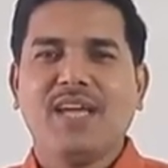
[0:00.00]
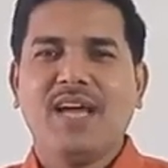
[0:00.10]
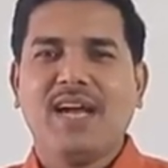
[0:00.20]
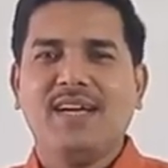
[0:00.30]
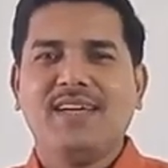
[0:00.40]

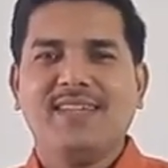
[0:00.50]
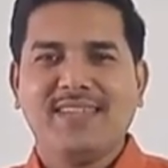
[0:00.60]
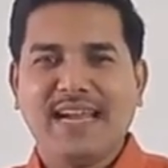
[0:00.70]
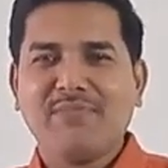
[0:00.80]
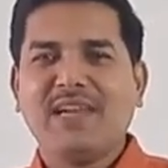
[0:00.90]
and
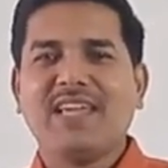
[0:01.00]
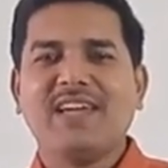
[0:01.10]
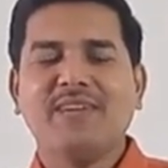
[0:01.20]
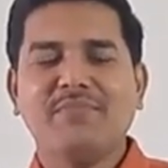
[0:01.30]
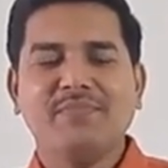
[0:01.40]
the animal
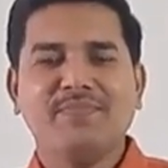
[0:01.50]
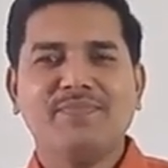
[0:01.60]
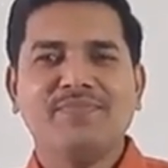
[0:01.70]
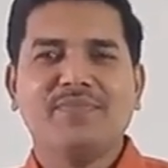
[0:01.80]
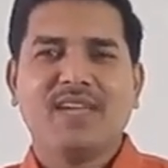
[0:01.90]
kingdom
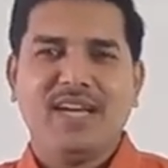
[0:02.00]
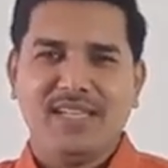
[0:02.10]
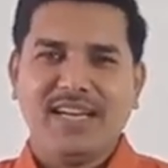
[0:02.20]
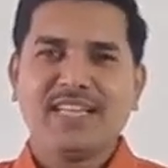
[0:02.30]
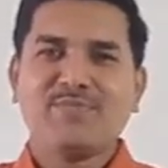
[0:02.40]
in
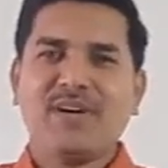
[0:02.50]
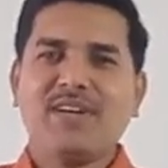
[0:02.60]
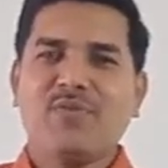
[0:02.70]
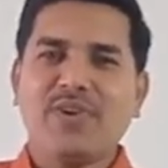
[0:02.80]
the next part